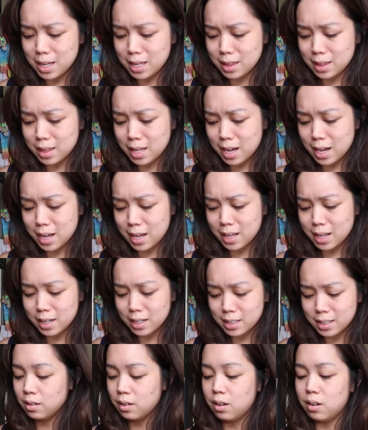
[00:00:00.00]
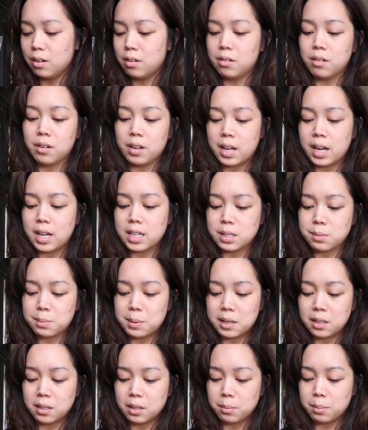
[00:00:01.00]
eat that. Oh yeah,
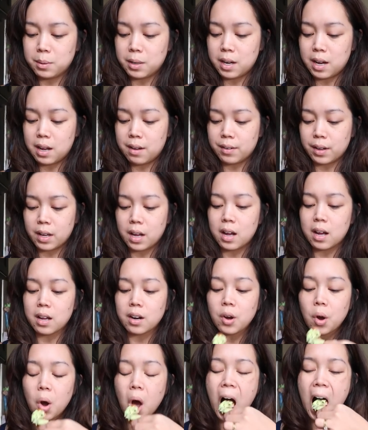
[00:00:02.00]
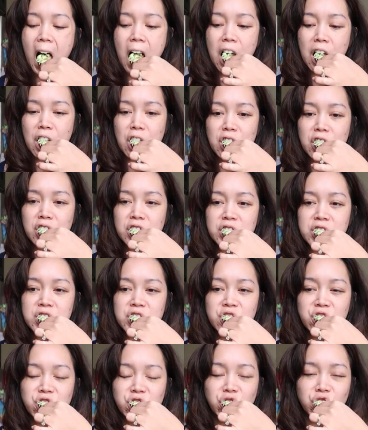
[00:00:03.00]
spread a little bit of avocado.
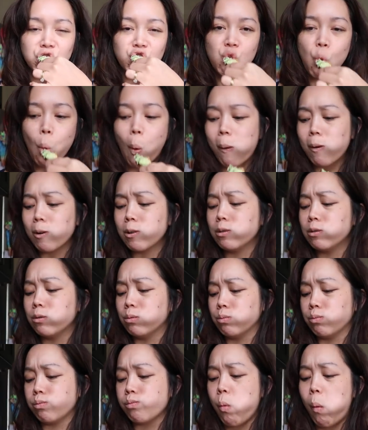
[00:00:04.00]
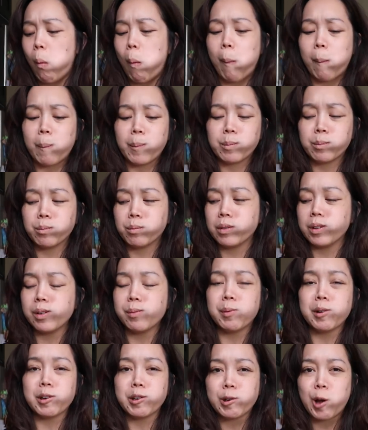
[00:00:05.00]
Mmm. I'm
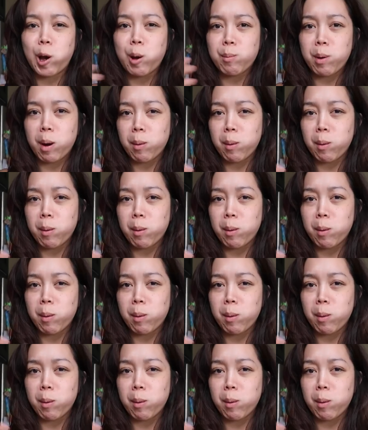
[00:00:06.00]
gonna put salt and